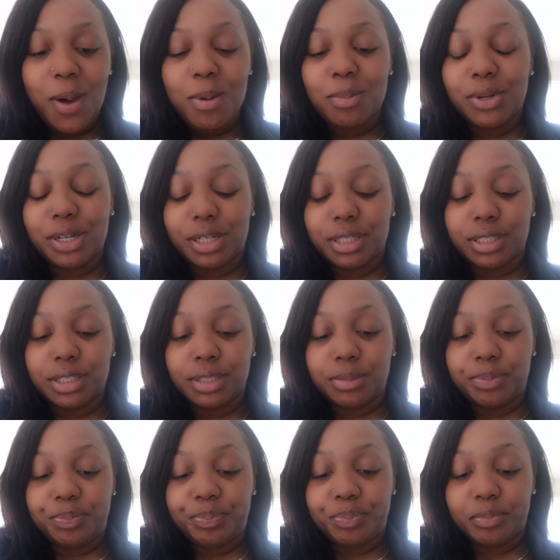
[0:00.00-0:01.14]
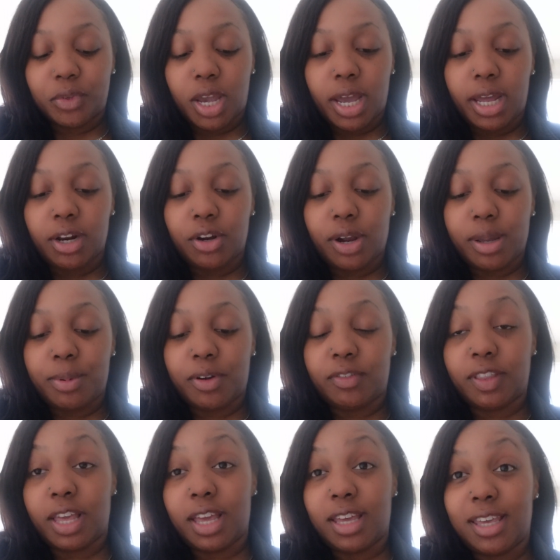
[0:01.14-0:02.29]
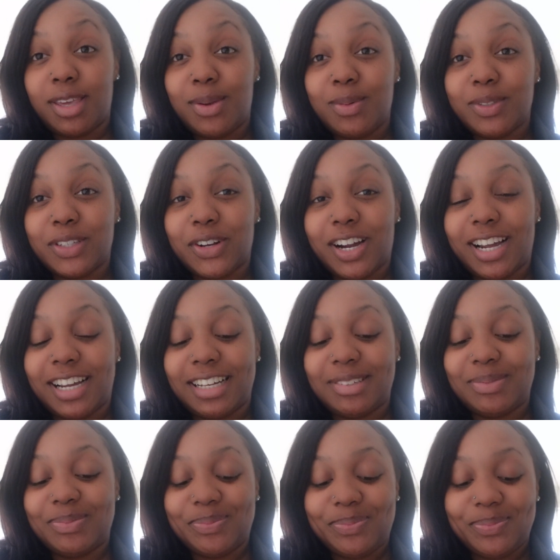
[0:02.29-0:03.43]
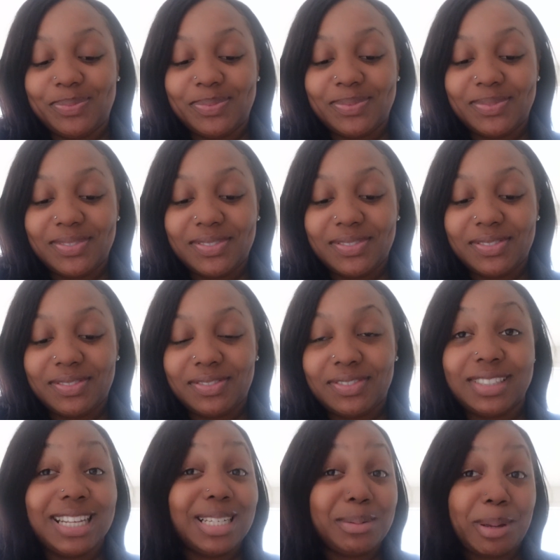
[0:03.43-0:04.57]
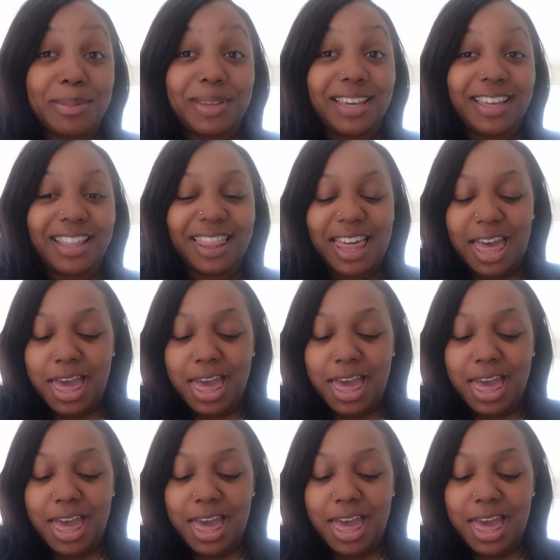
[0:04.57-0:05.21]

but um, yeah, I had a great birthday. He was great. That's my man.